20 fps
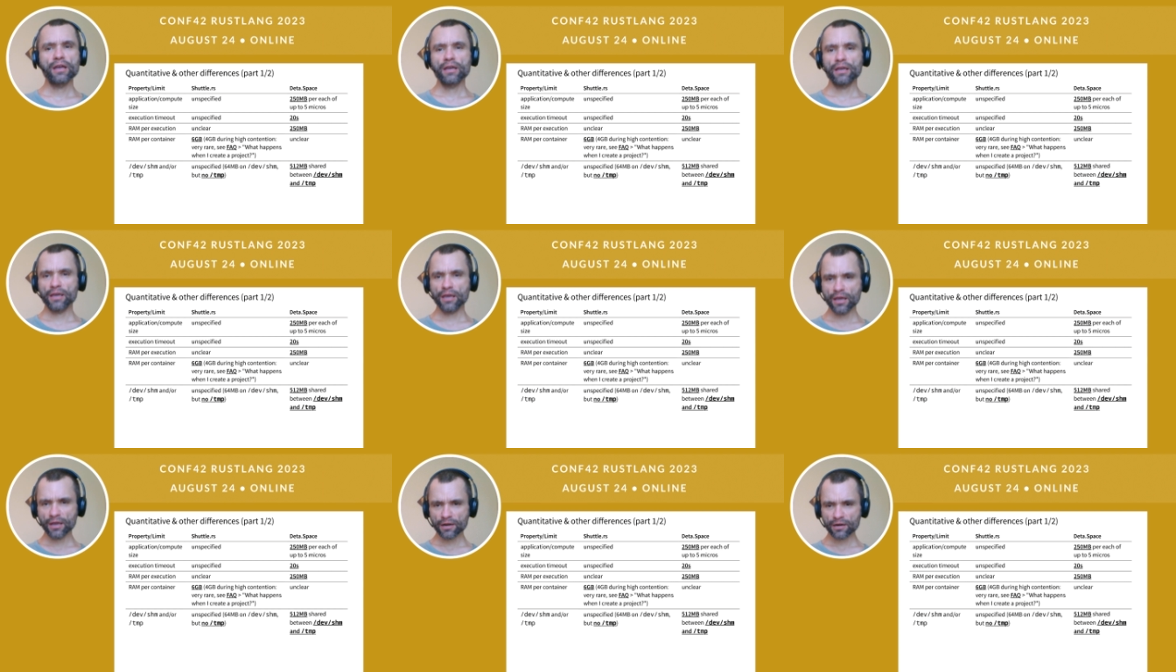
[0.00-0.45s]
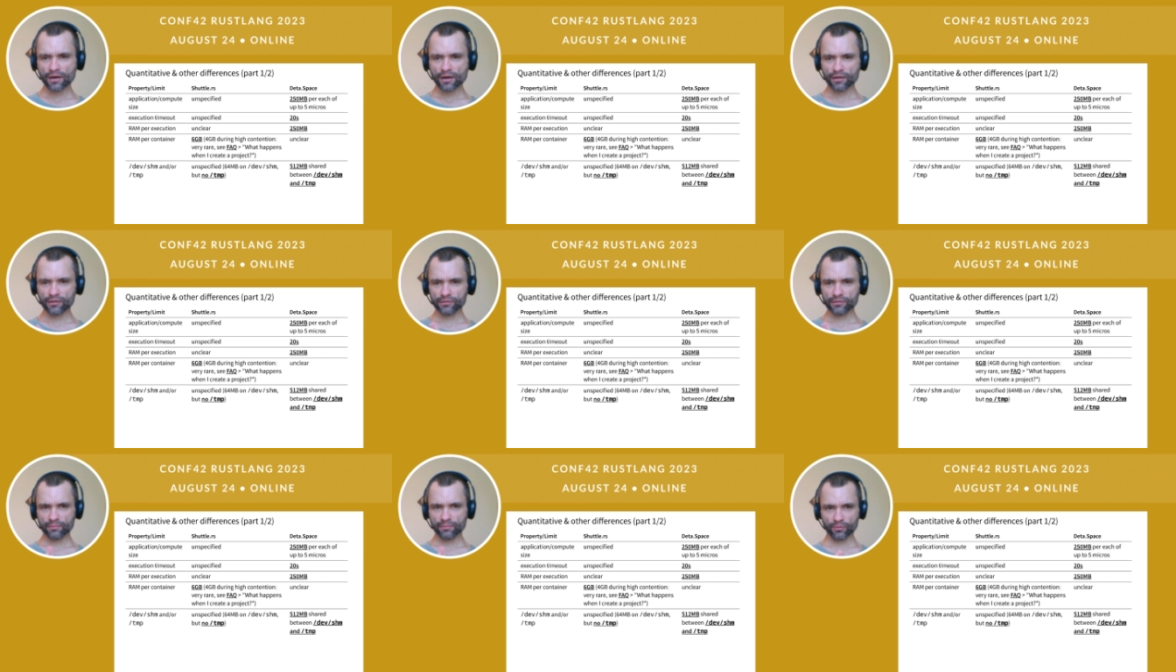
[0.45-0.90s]
Here
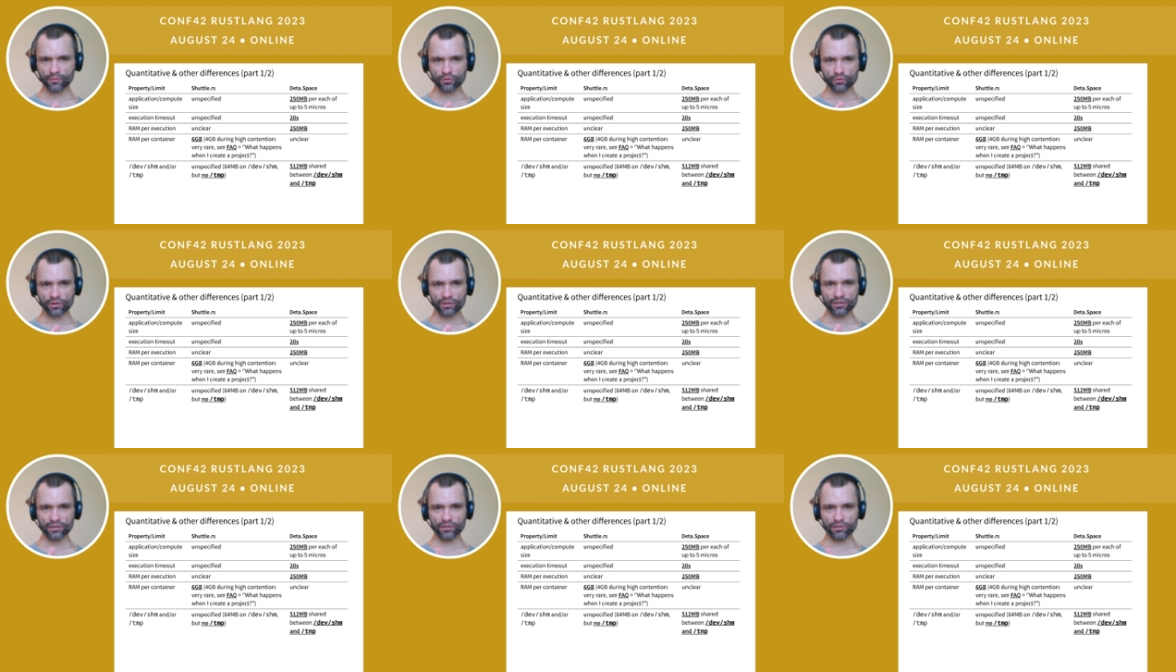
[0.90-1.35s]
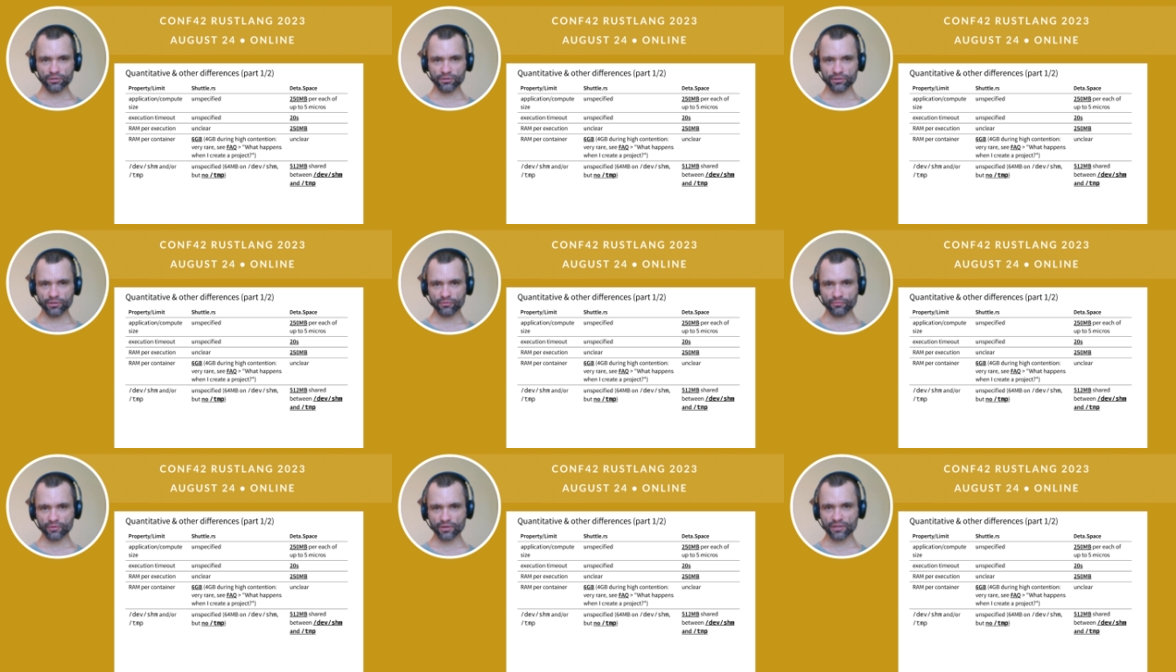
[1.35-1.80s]
are some
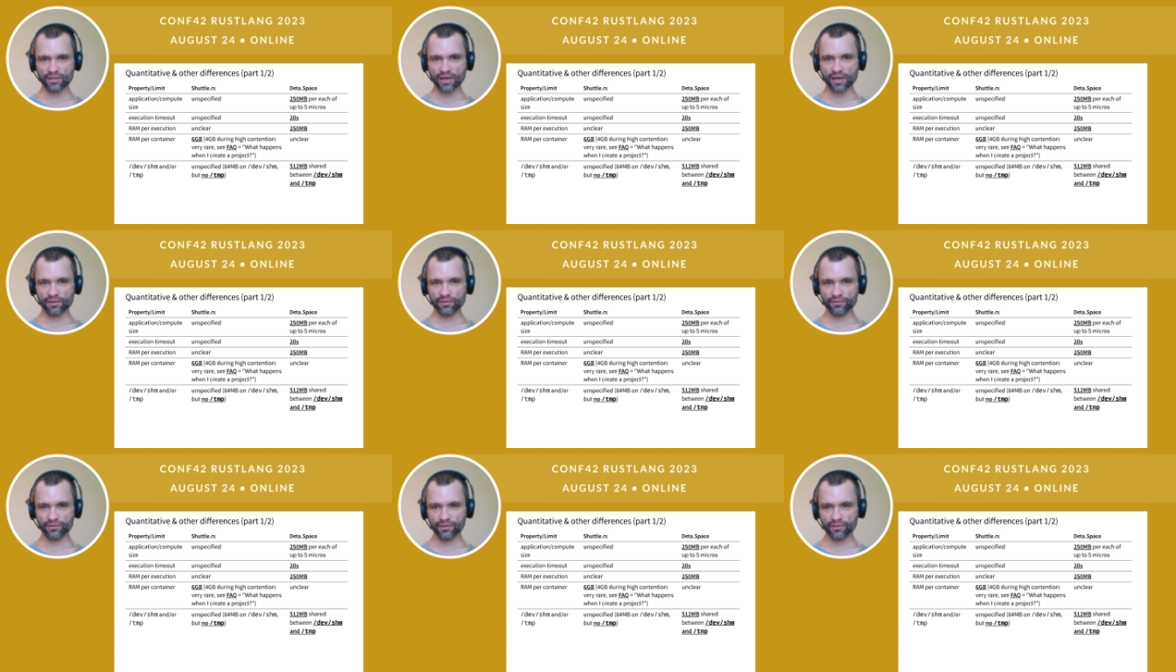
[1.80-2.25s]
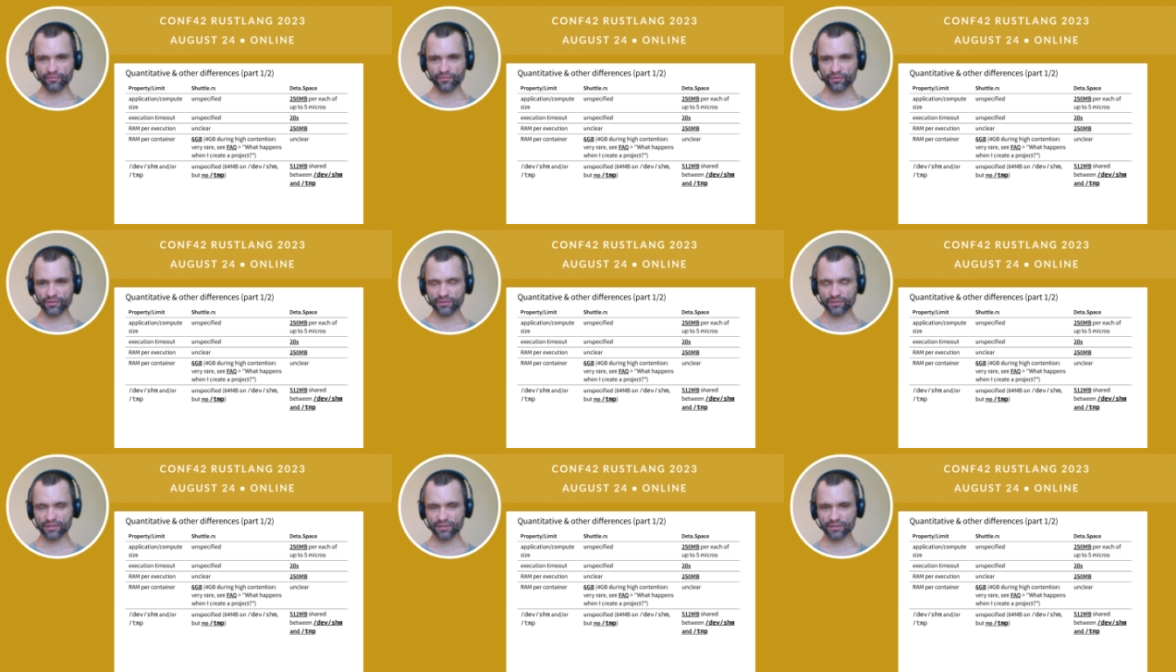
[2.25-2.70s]
quantitative and other
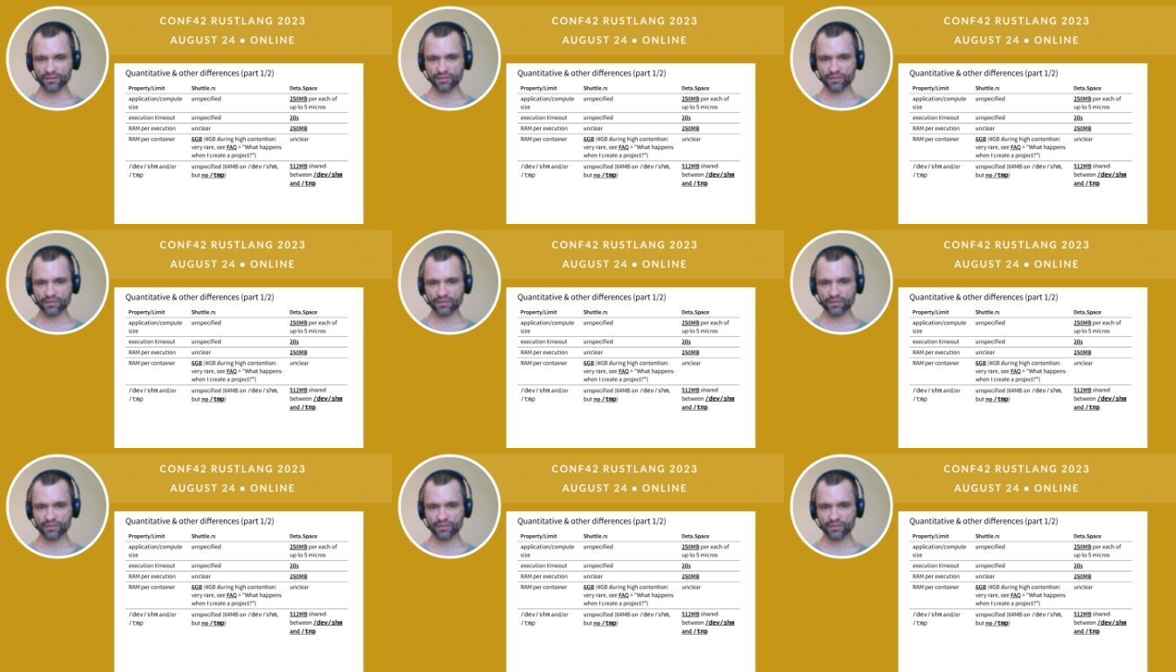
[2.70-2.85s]
differences.